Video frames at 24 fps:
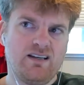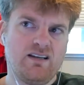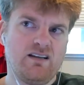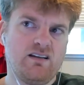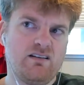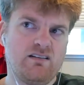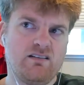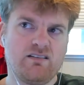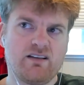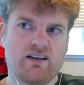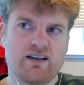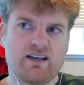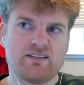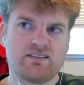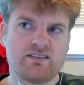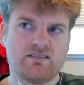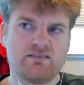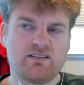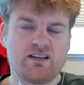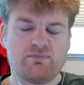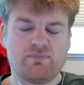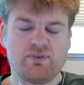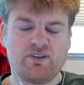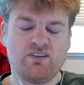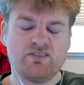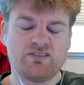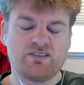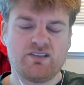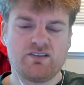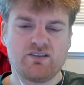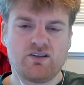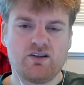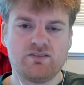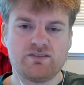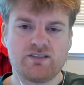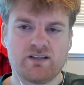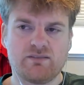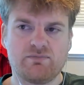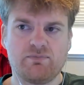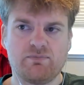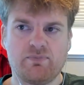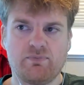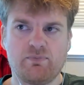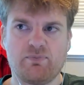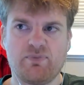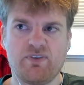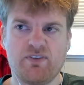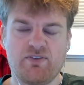And I guess it's a little cynical. It's like,
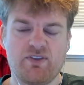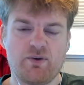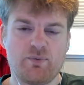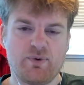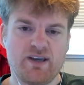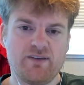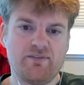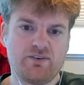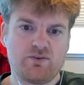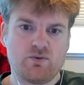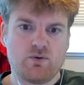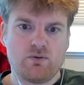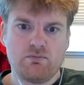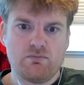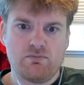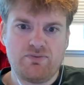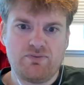then we give it to them.